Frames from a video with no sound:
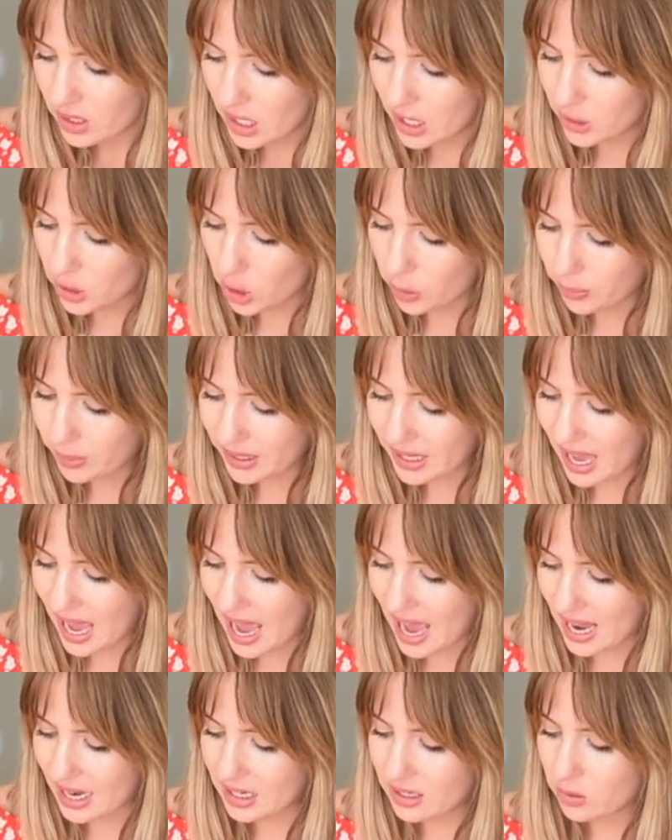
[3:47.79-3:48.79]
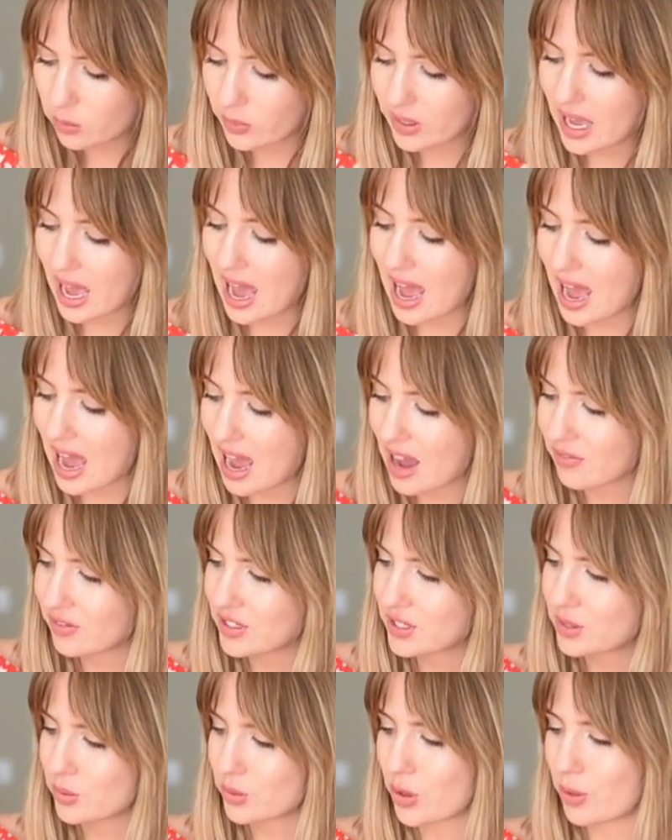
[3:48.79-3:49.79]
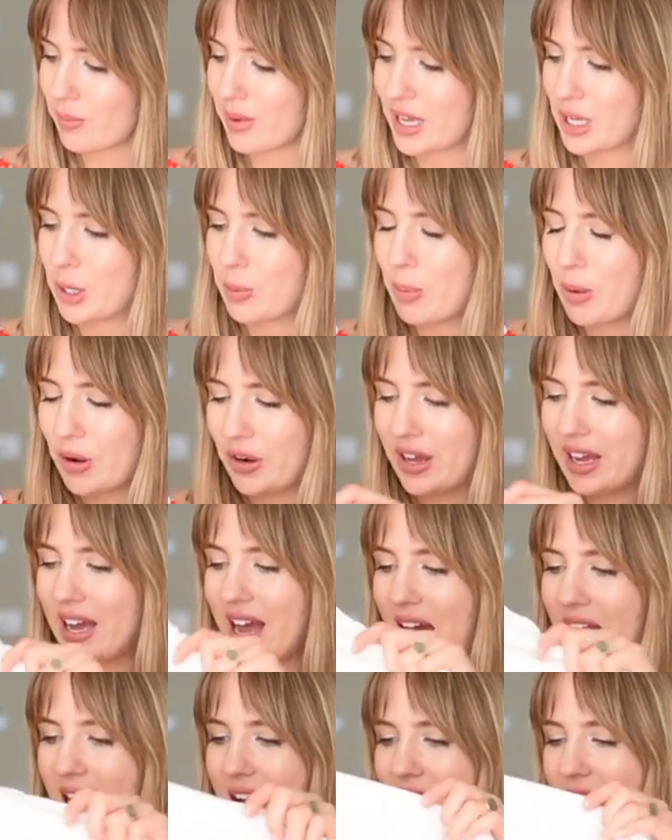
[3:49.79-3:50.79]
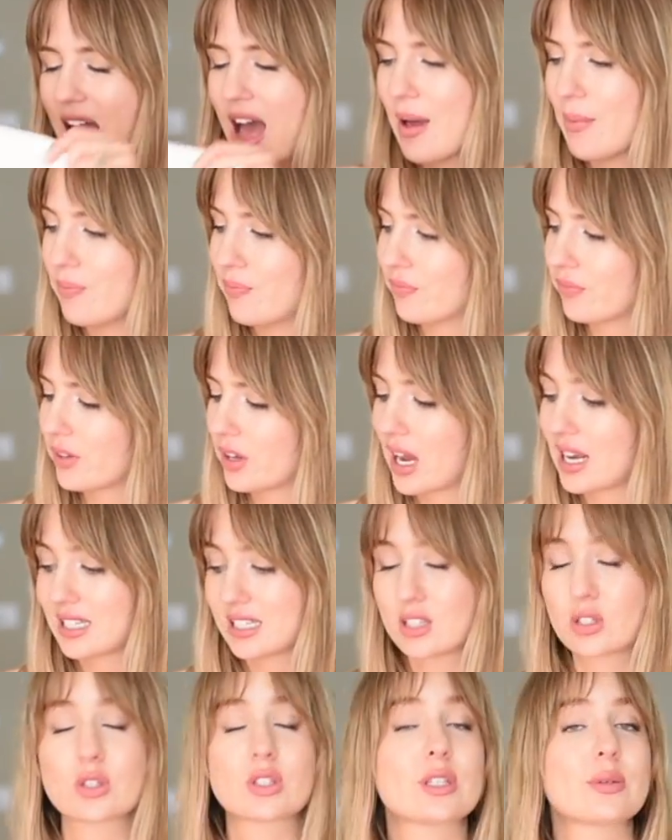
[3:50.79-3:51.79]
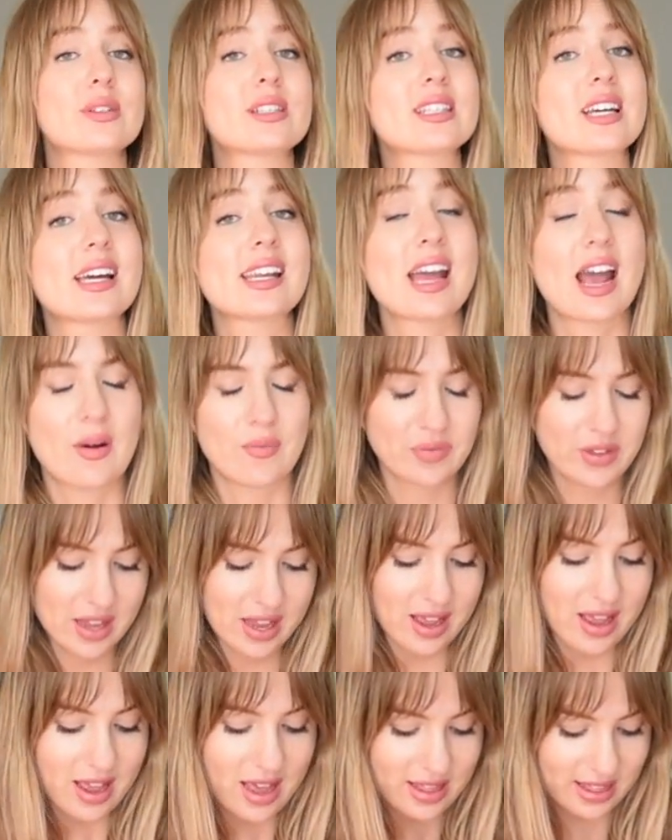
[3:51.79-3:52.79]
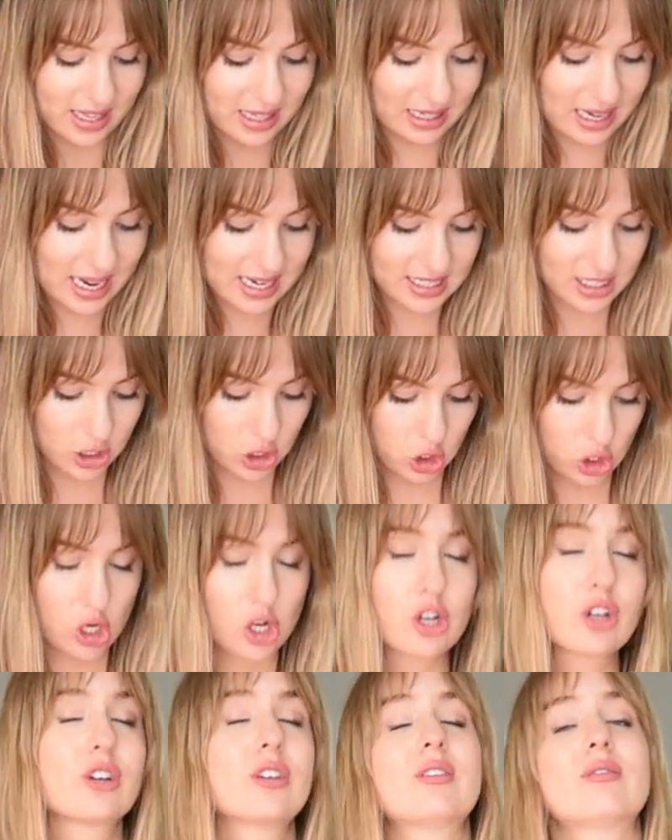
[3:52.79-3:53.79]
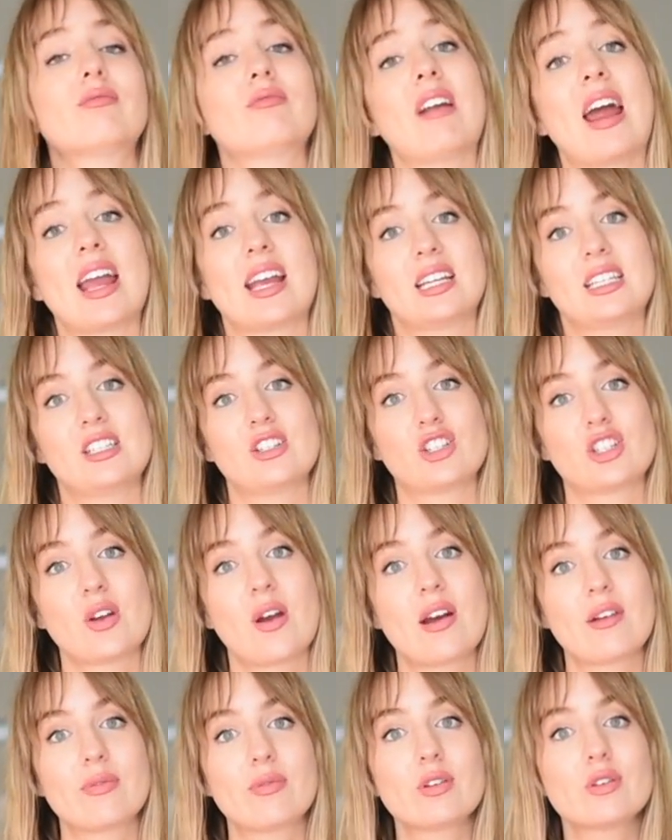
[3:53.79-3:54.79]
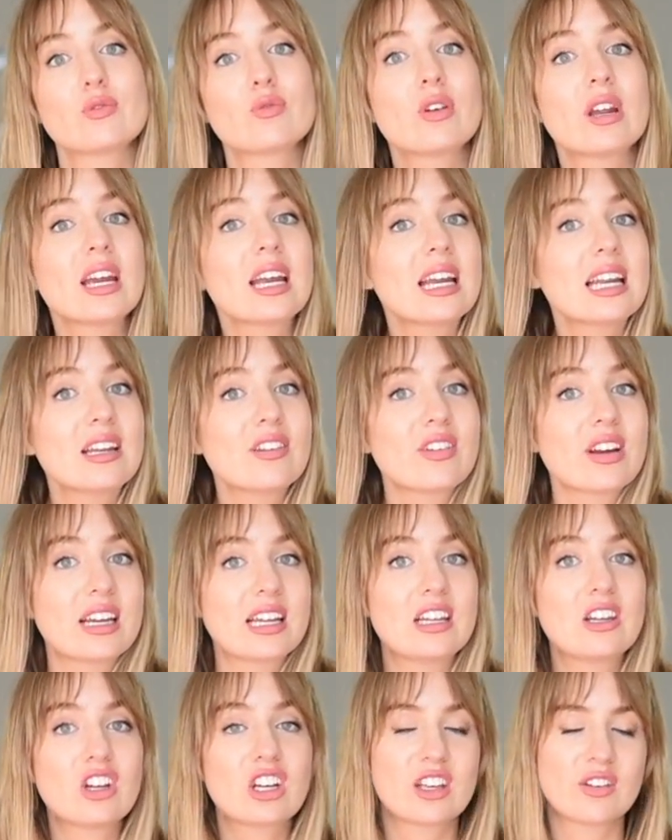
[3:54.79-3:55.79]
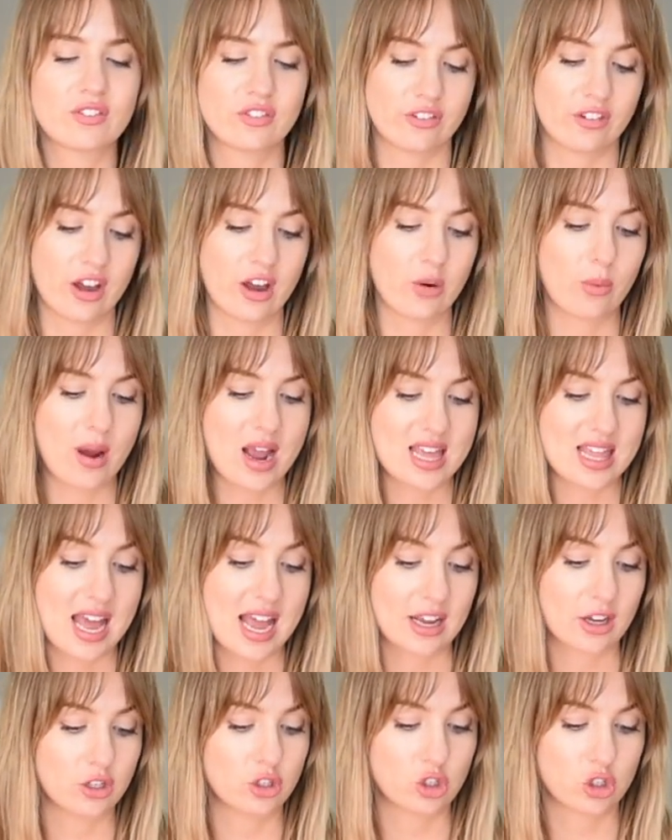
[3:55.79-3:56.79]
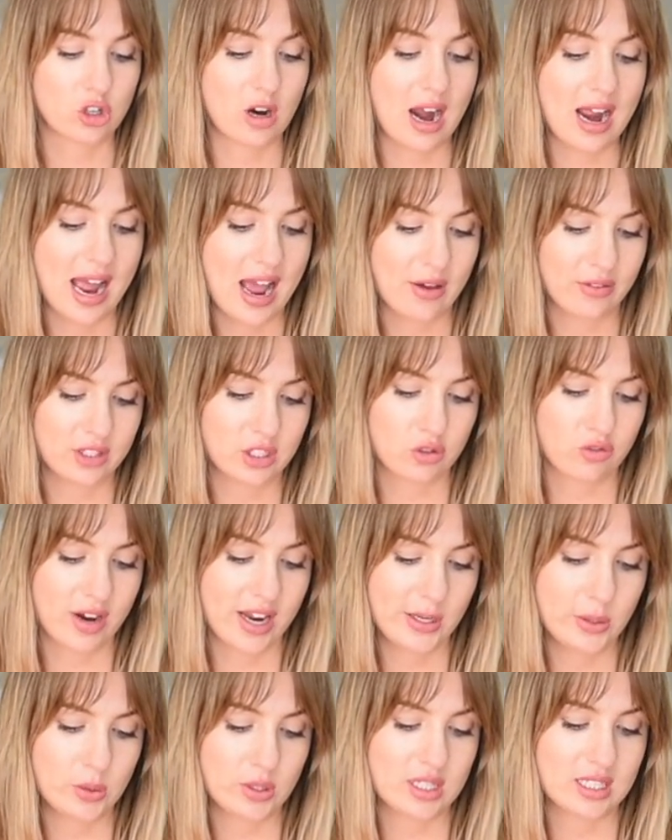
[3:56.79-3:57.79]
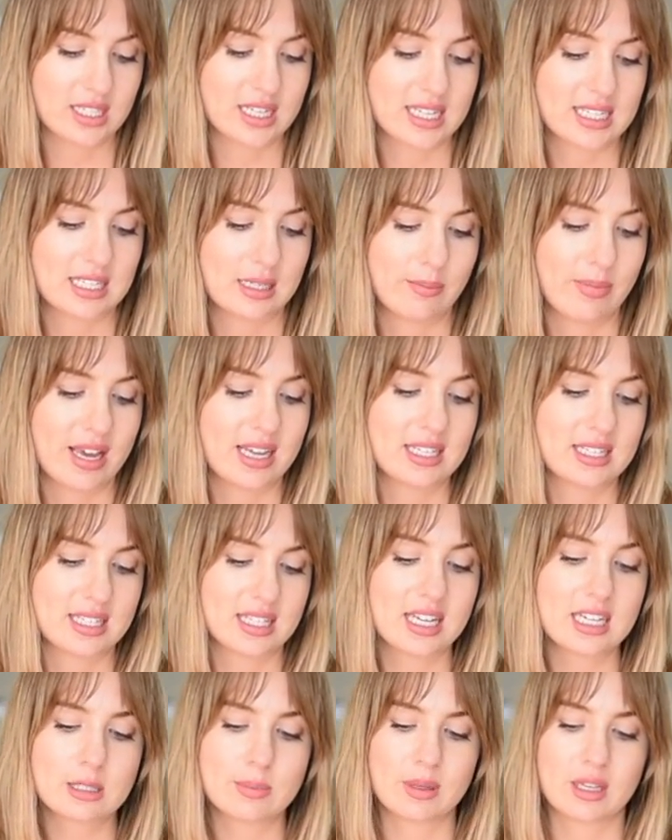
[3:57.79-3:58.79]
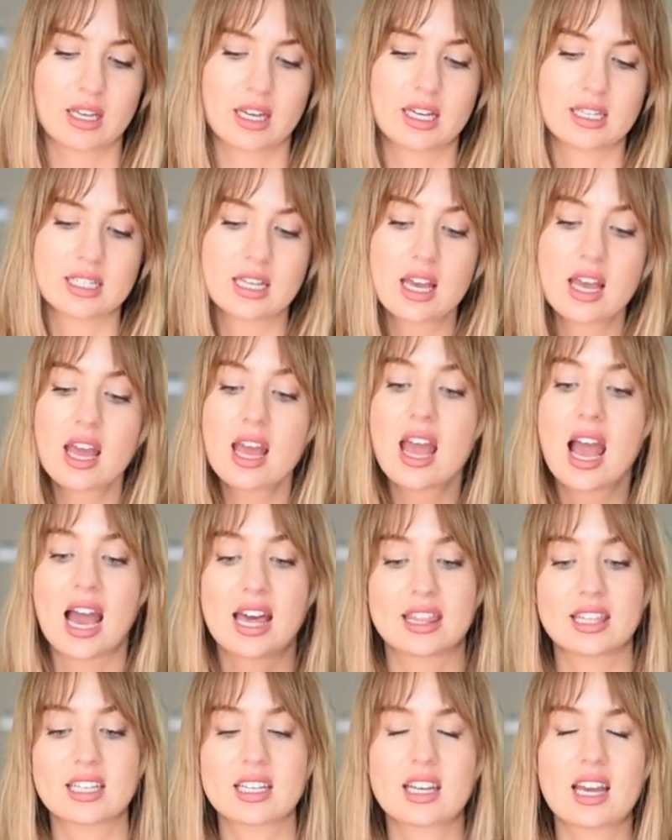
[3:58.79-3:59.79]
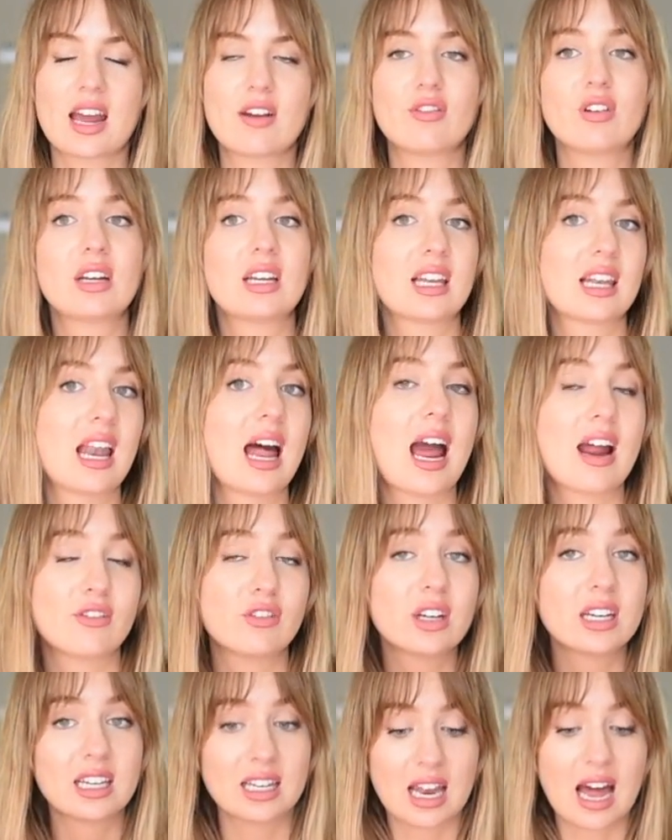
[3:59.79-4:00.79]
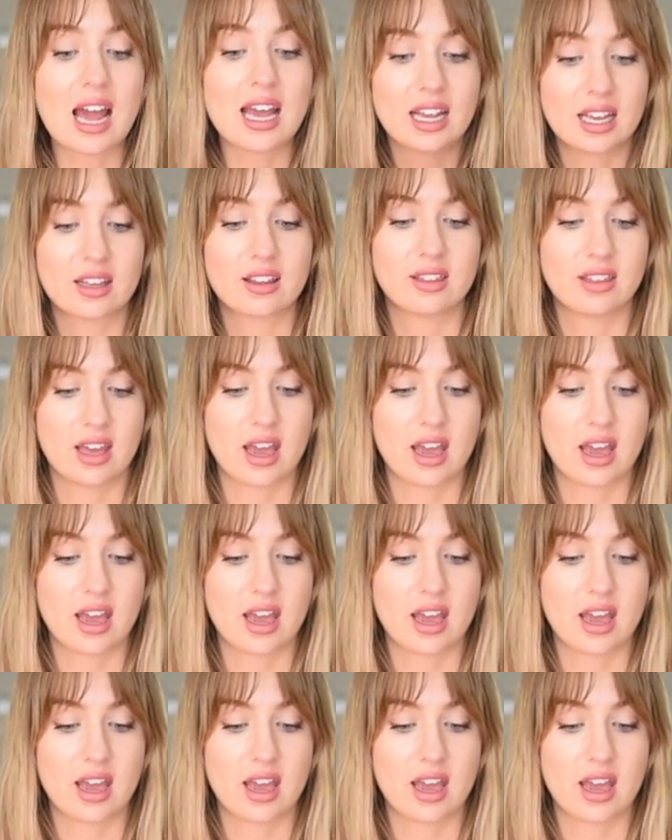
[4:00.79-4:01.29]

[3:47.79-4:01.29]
And up again, we have, this one's got makeup on it, and is also inside out, the Alexa Chung range. So I was really, really looking for a way that I could try out this range within Testing Basics, because I think I really like